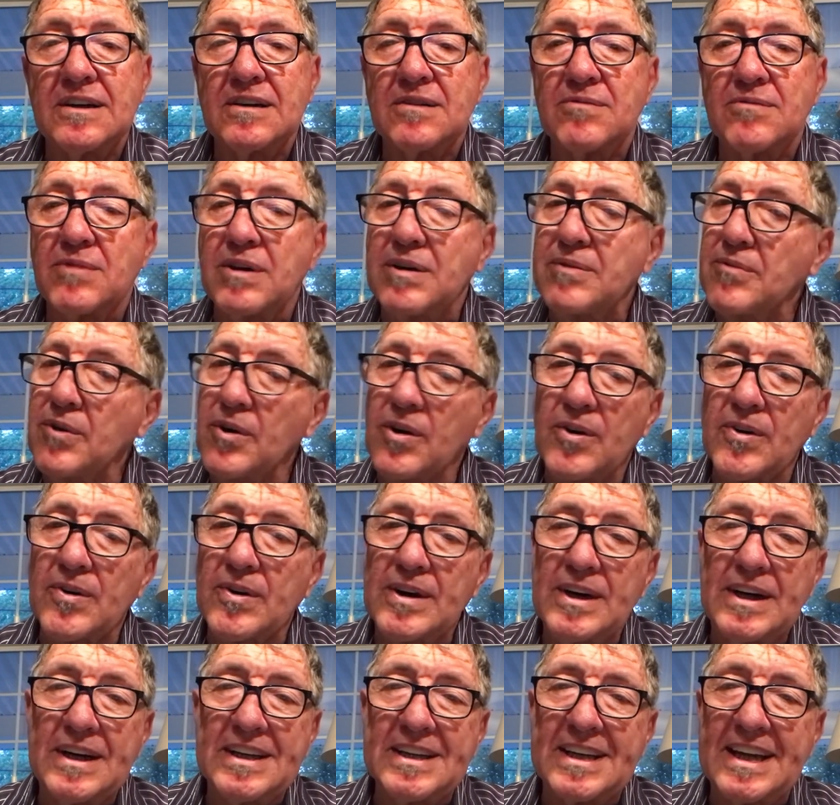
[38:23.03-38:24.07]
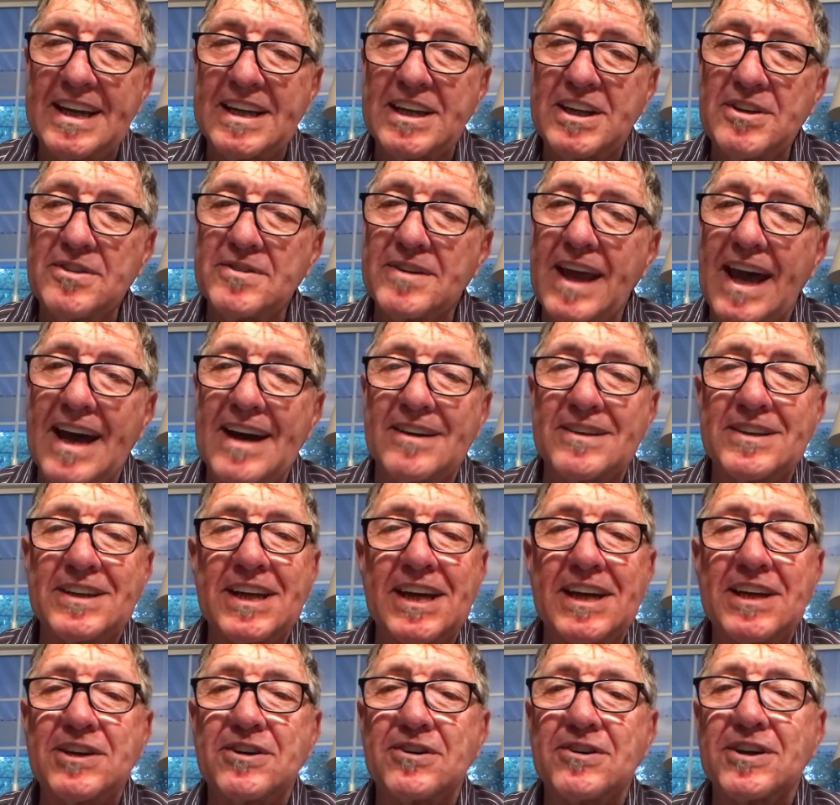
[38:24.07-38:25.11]
We will take you down,
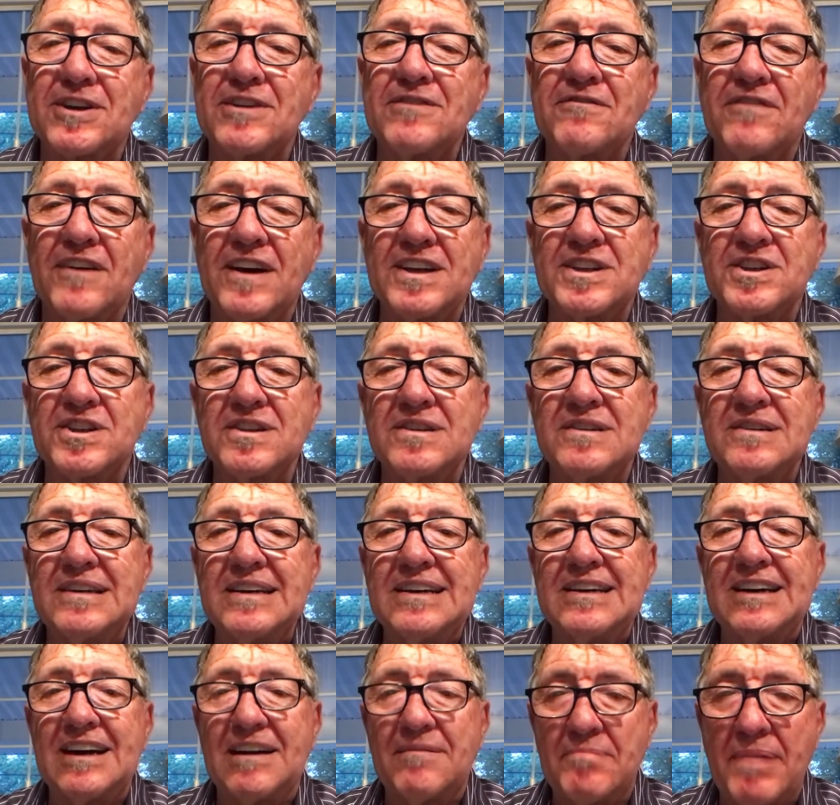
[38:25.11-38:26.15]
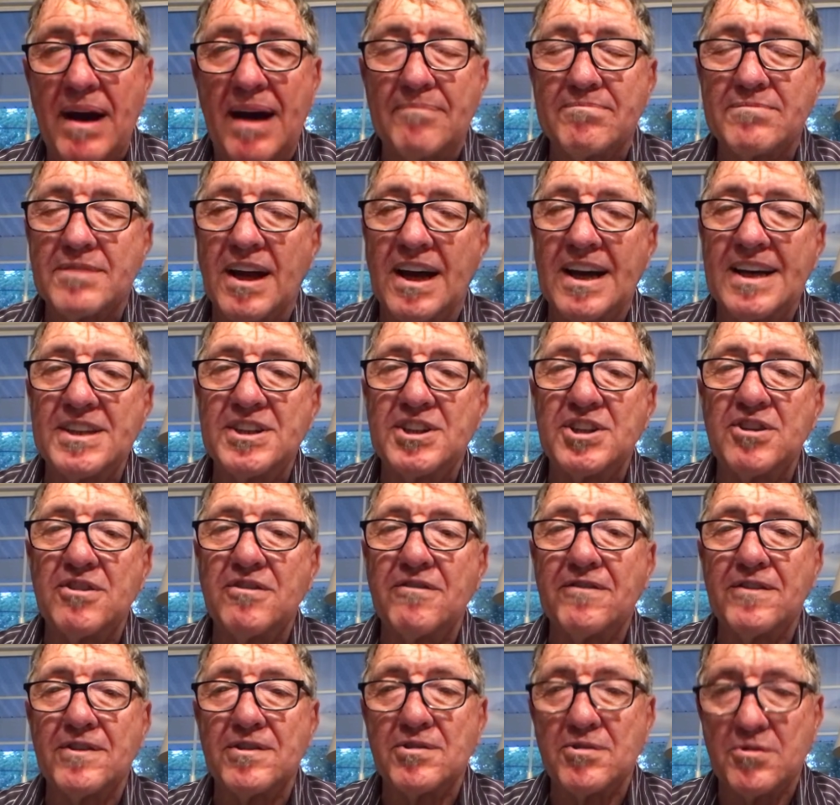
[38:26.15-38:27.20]
take your confession, and baptize you
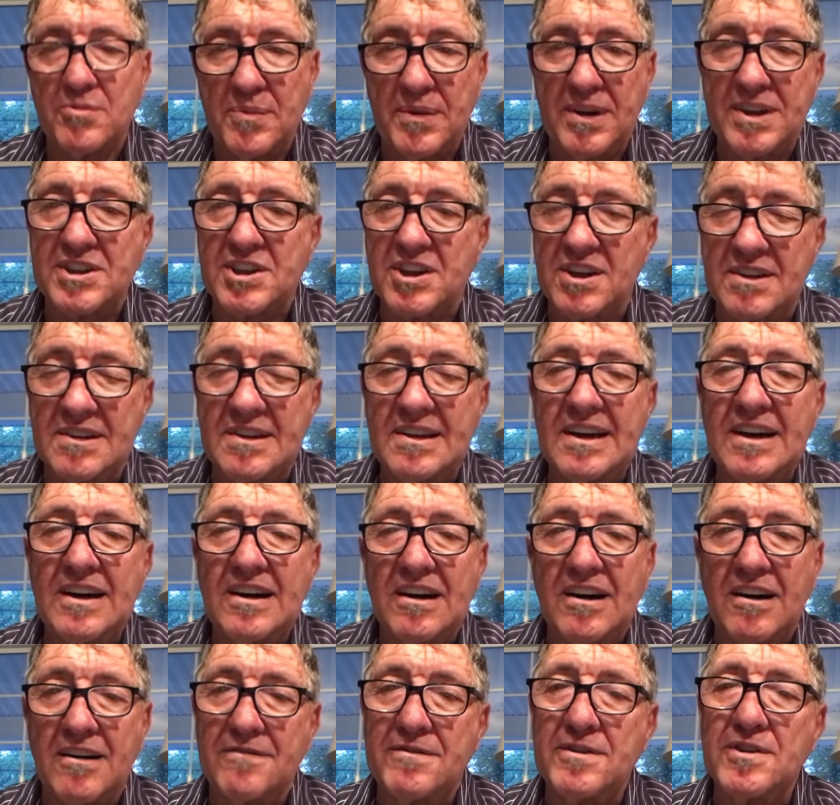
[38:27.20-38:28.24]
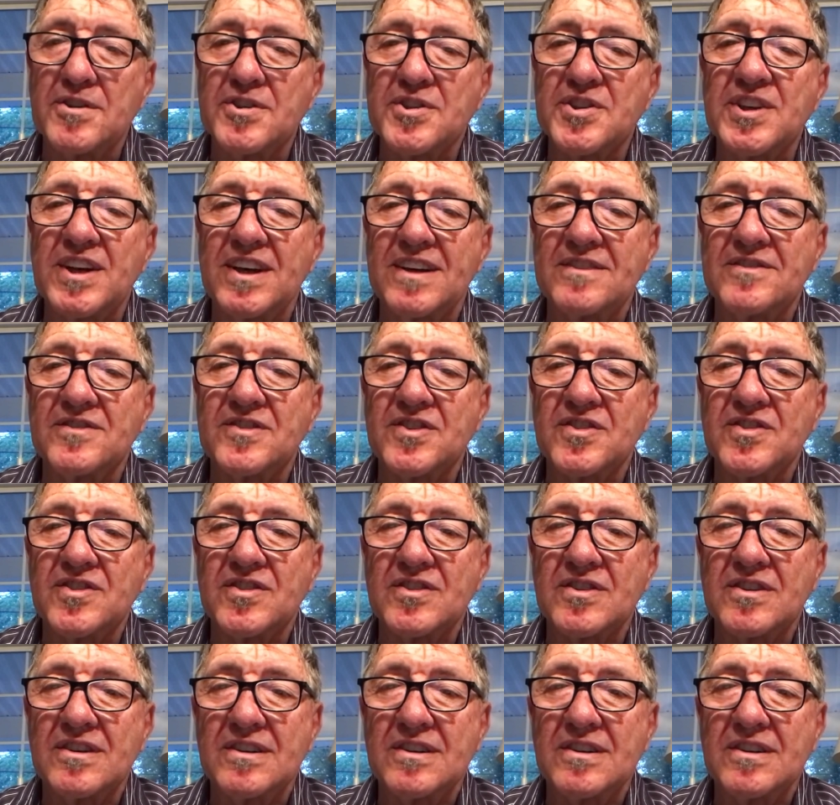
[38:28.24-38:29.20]
for the remission of your sins.